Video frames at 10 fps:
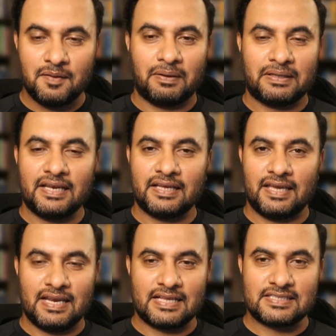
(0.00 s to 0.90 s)
But then
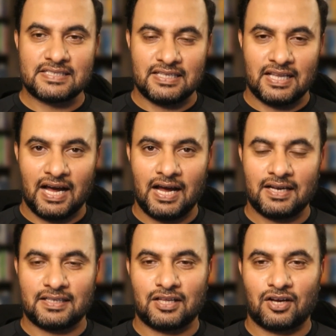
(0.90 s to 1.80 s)
again, it's
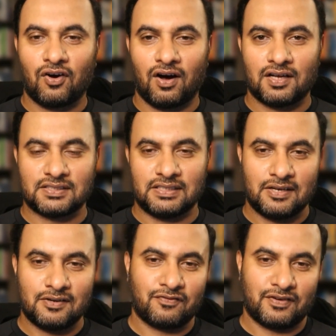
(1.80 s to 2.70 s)
not the causal
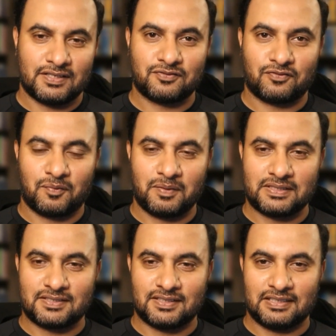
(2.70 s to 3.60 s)
inference from
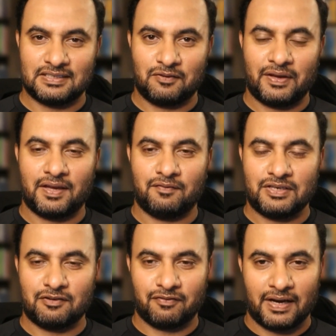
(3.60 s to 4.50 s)
its the way we
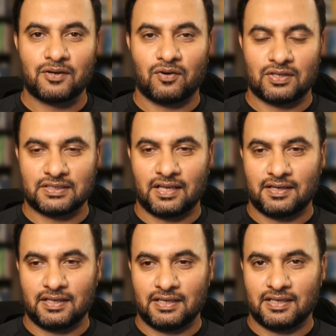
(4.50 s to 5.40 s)
define
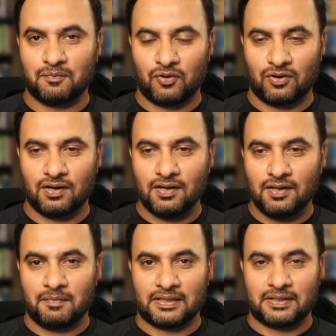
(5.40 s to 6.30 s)
causality in a more
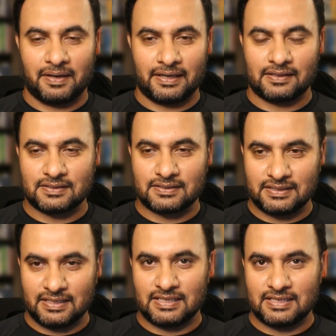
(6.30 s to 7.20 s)
mathematical sense.